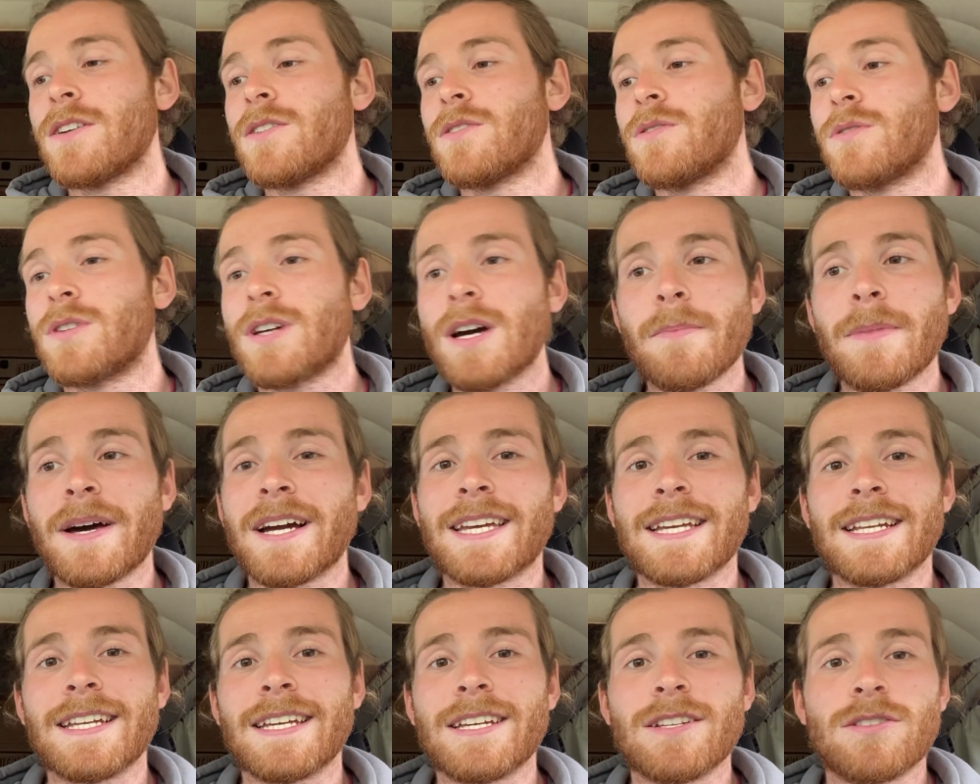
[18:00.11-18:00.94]
You come
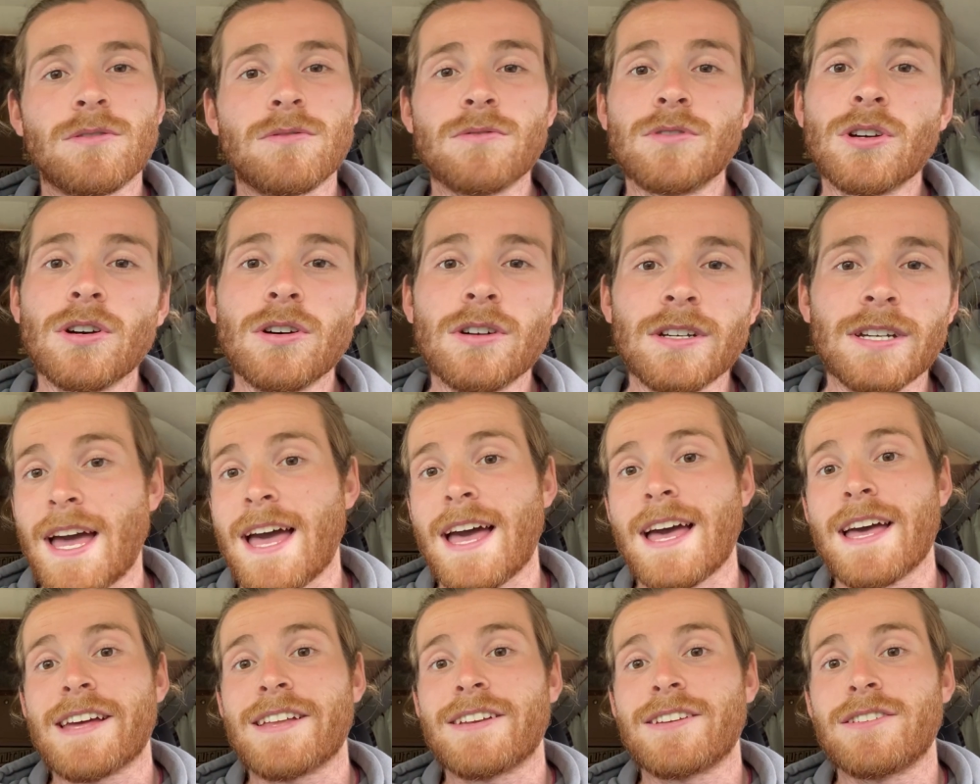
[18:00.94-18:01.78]
back in here to cook
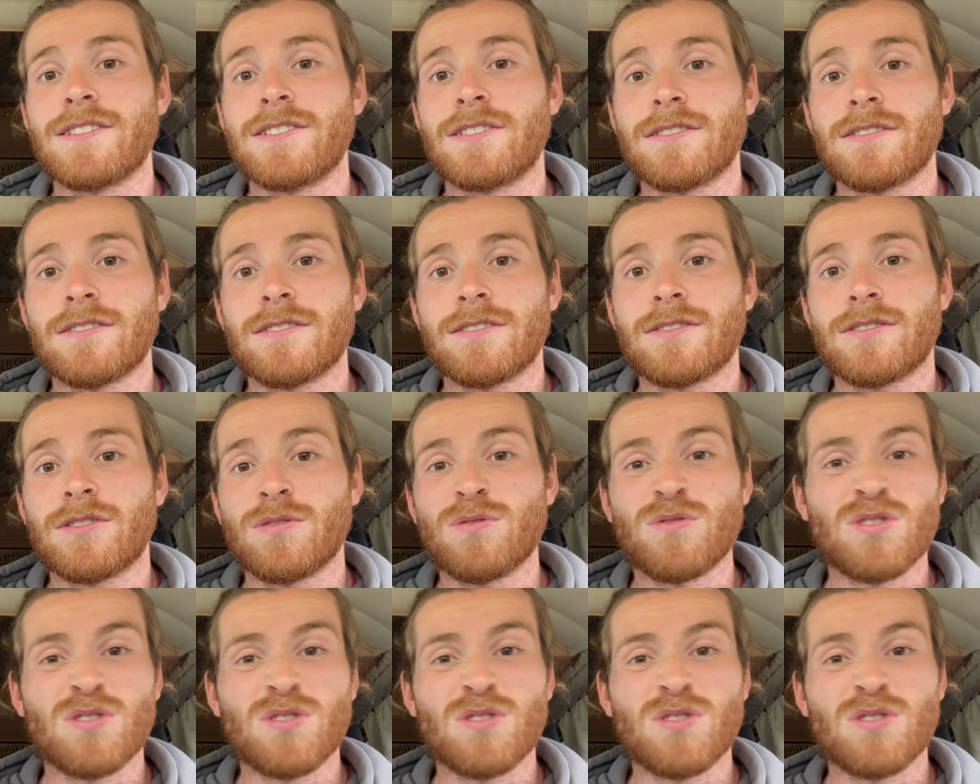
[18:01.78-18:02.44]
and to